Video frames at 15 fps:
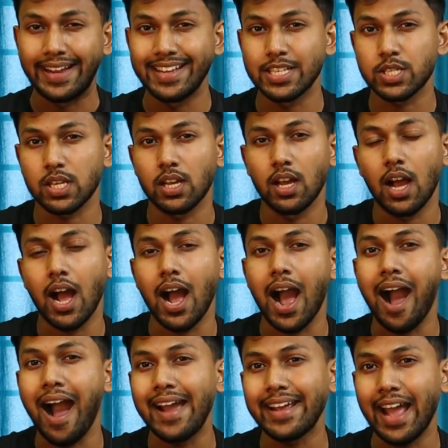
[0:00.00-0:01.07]
is
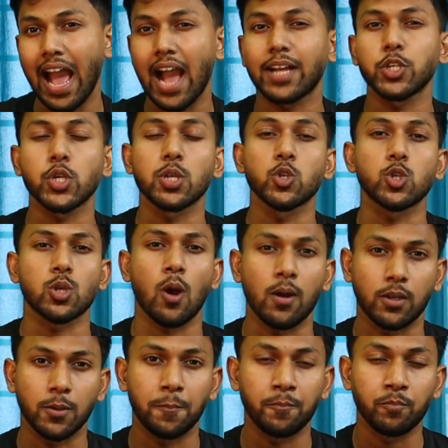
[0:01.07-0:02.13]
a high action shot.